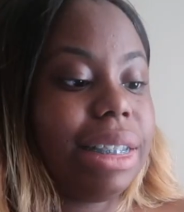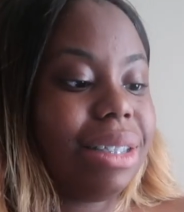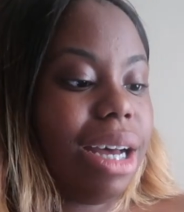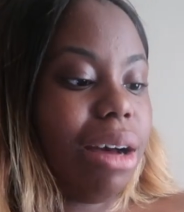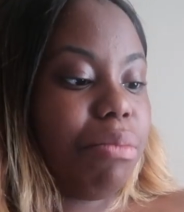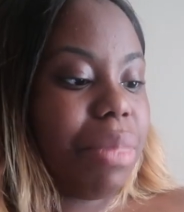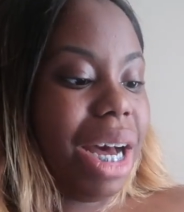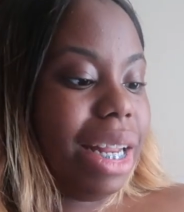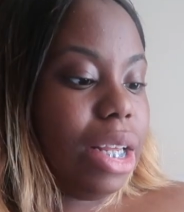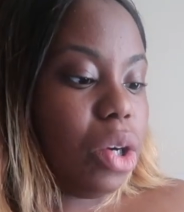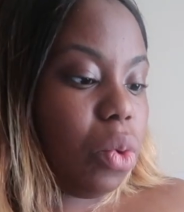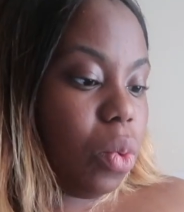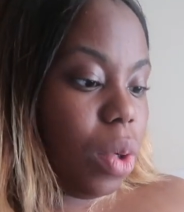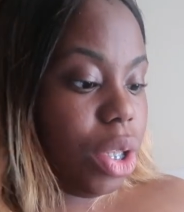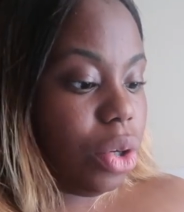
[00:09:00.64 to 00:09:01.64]
this
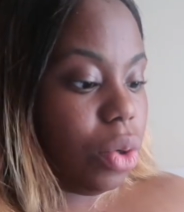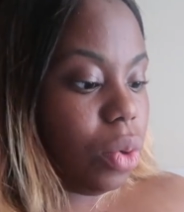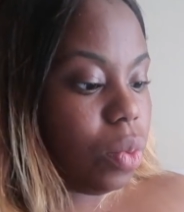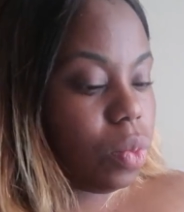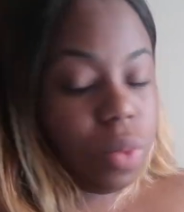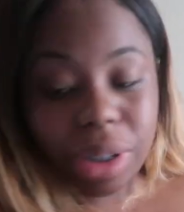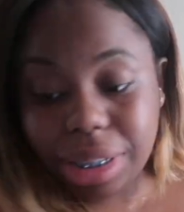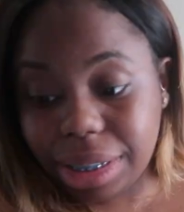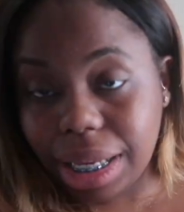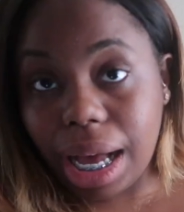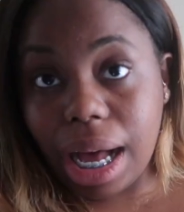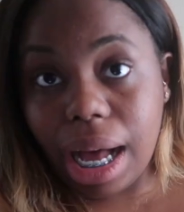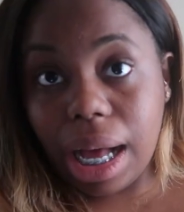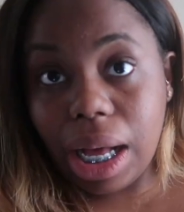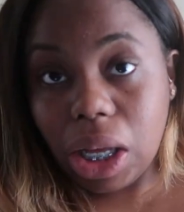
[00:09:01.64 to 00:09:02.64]
body oil was
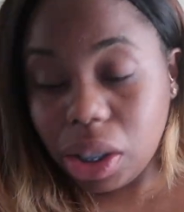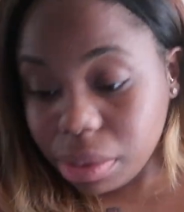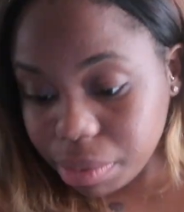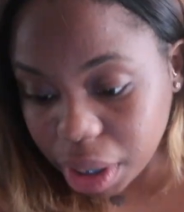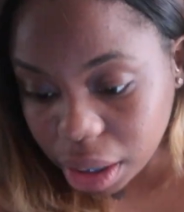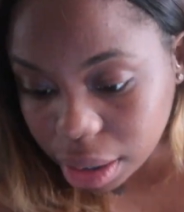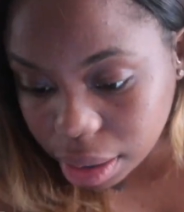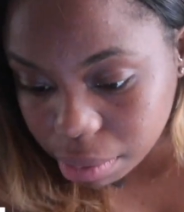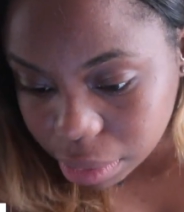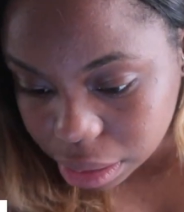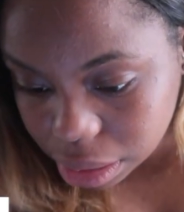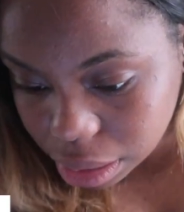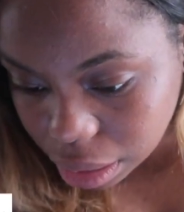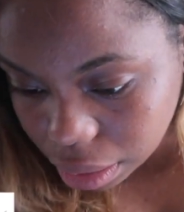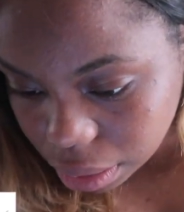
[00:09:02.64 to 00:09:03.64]
um let me
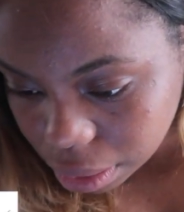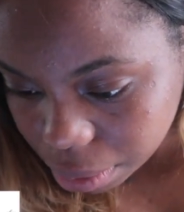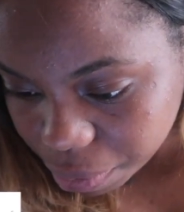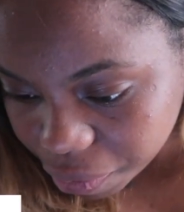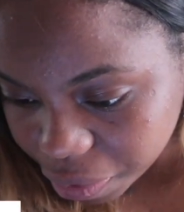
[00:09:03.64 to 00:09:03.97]
see